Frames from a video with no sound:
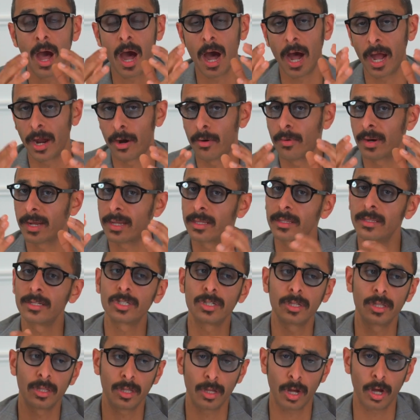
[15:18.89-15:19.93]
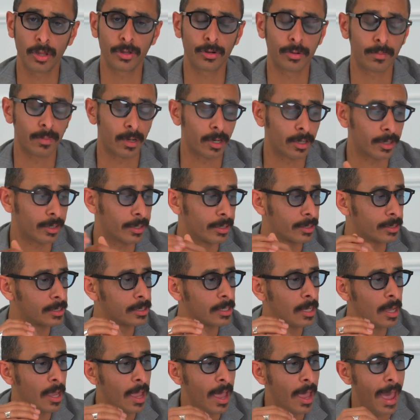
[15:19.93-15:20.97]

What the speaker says: higher recognition in other markets.